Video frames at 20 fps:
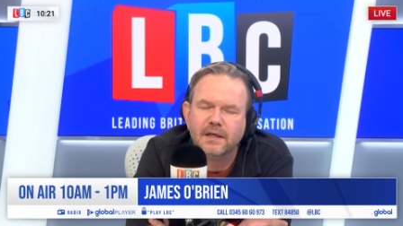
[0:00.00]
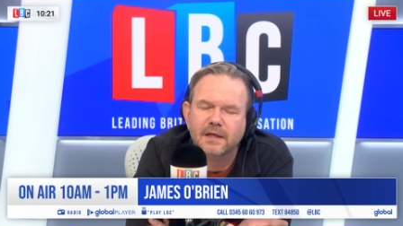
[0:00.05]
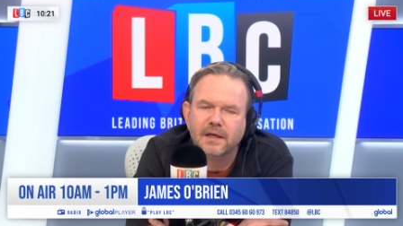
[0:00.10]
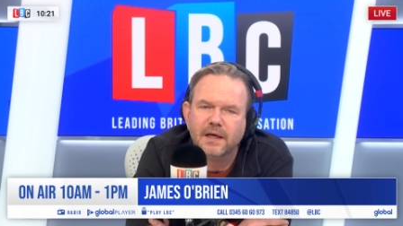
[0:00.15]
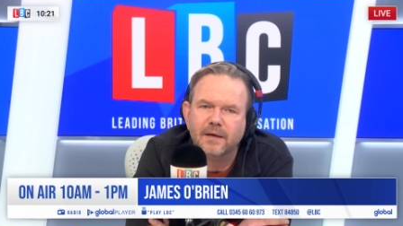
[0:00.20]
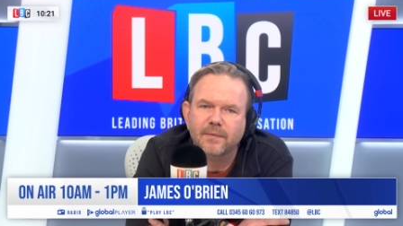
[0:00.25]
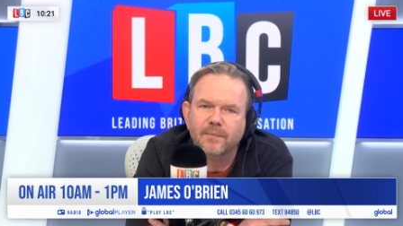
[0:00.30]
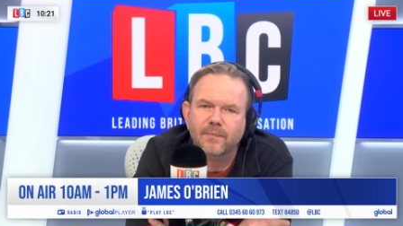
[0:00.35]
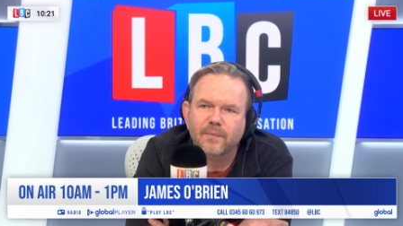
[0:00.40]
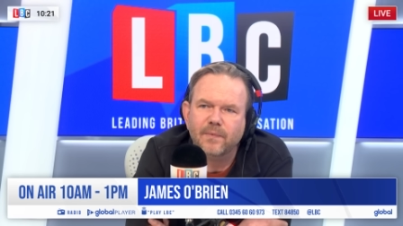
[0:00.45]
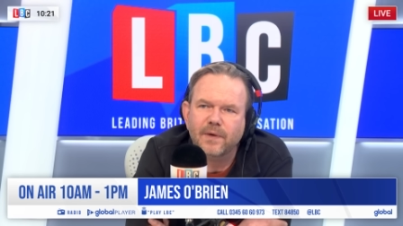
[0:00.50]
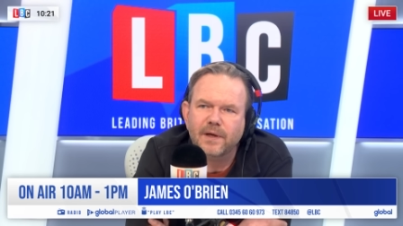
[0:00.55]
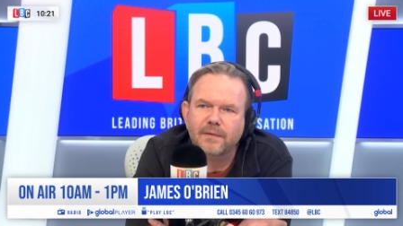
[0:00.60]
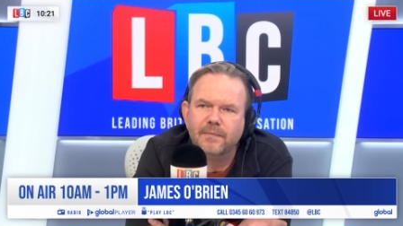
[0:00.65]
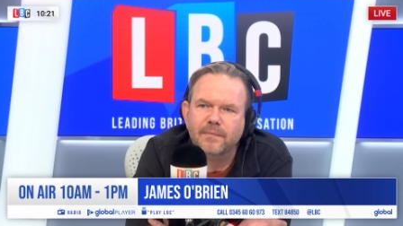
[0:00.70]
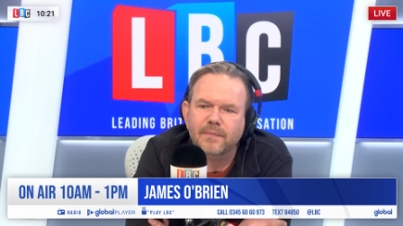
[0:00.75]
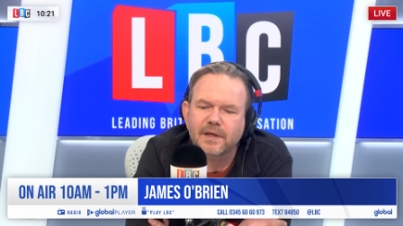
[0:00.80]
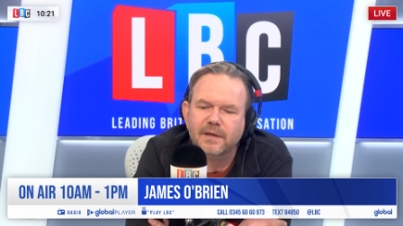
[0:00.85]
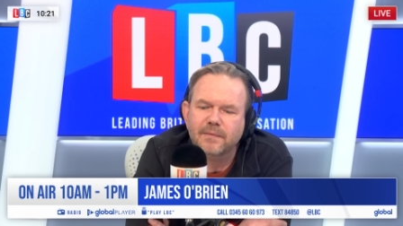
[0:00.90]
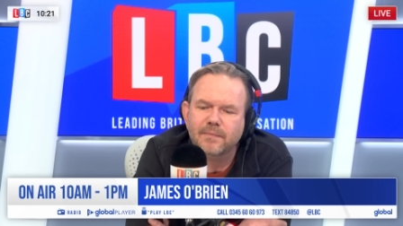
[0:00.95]
Um,
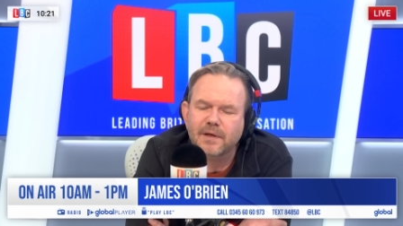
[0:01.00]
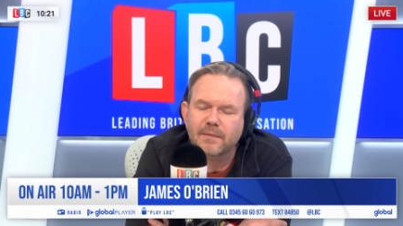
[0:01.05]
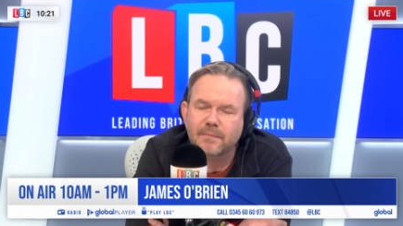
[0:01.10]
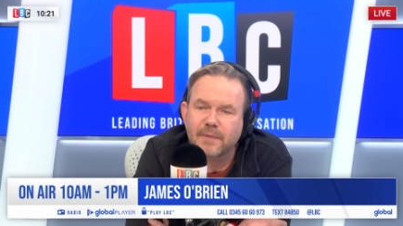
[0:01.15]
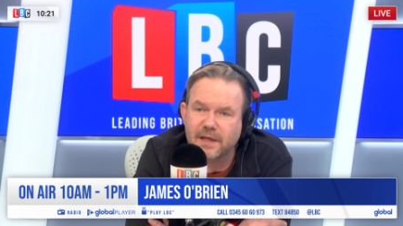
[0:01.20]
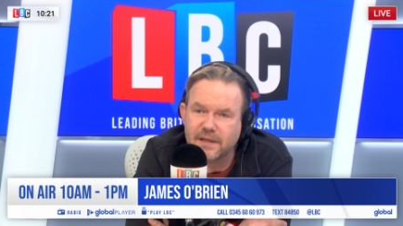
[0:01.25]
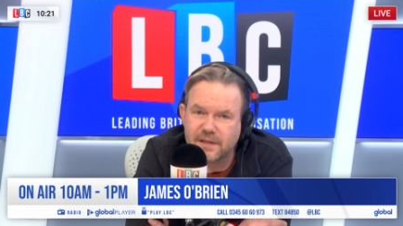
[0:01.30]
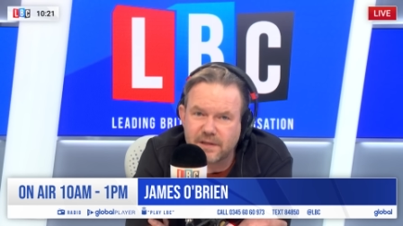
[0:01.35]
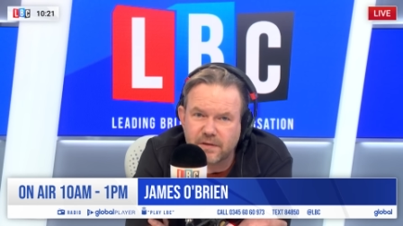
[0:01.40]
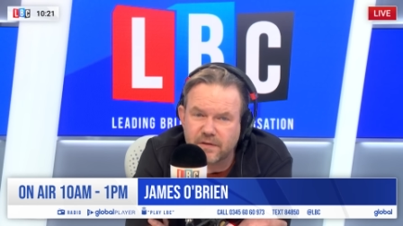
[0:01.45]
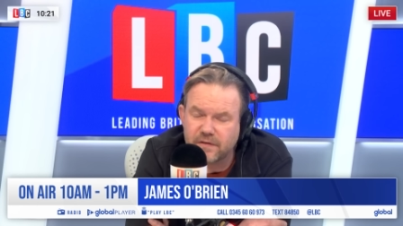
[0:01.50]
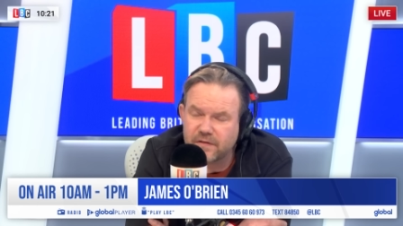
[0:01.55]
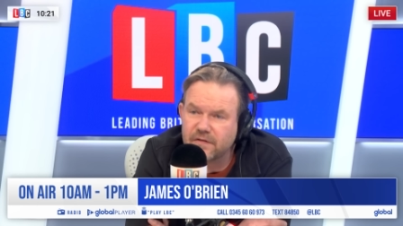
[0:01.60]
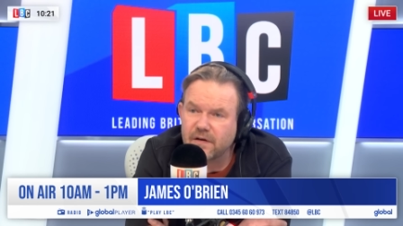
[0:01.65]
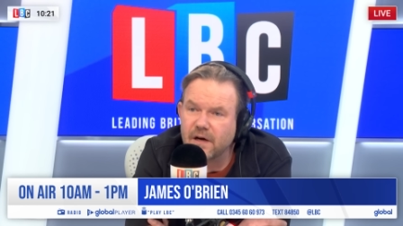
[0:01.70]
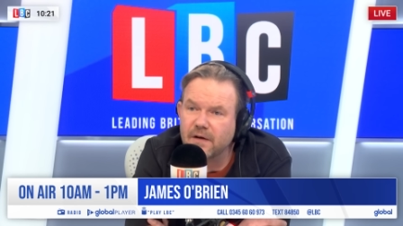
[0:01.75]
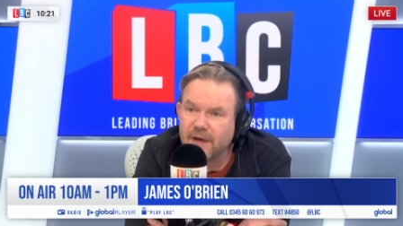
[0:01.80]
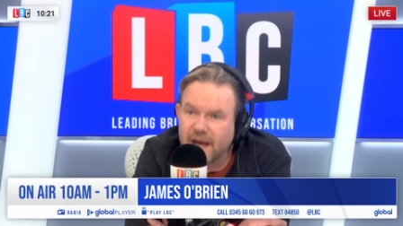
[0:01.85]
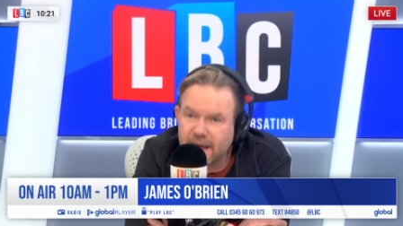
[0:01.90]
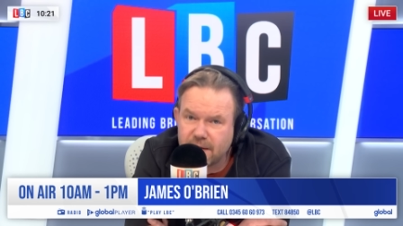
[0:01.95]
when me and my mates got
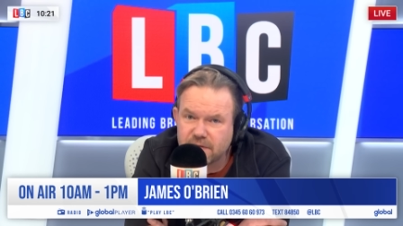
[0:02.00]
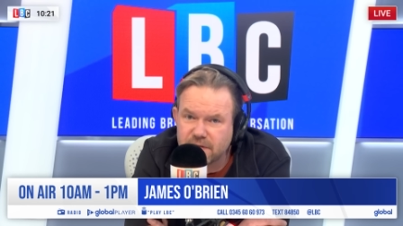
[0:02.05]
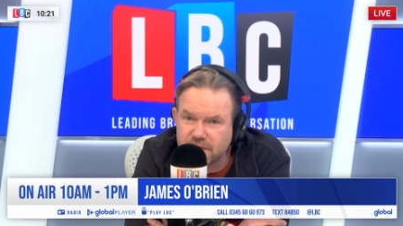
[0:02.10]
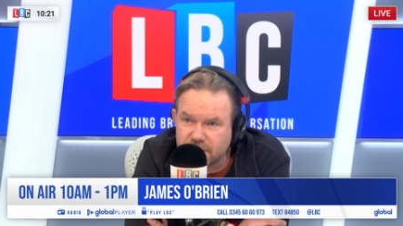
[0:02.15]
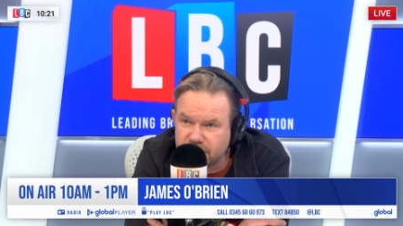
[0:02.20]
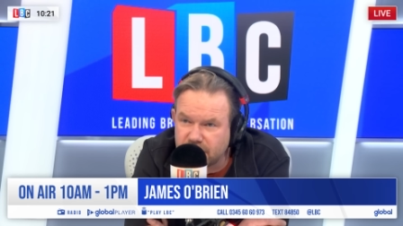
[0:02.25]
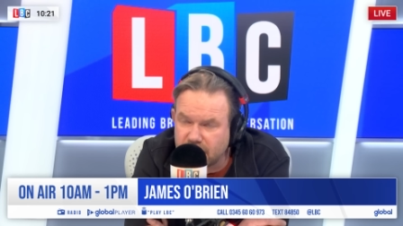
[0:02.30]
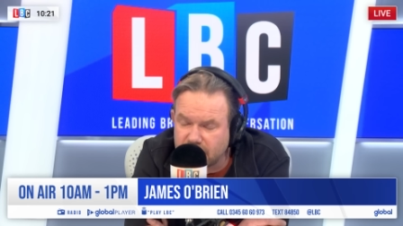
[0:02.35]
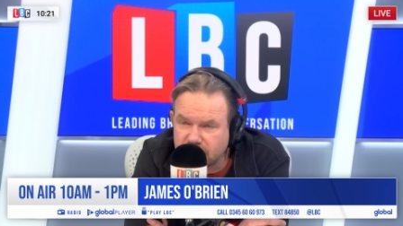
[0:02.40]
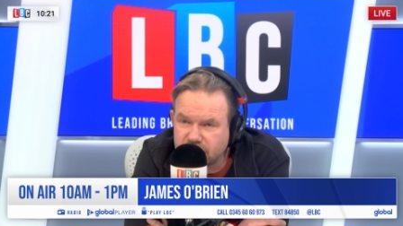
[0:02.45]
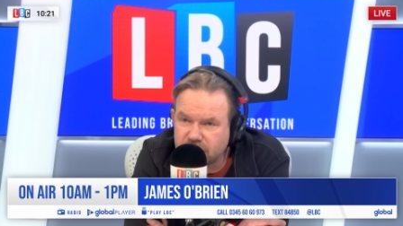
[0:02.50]
thrown out of that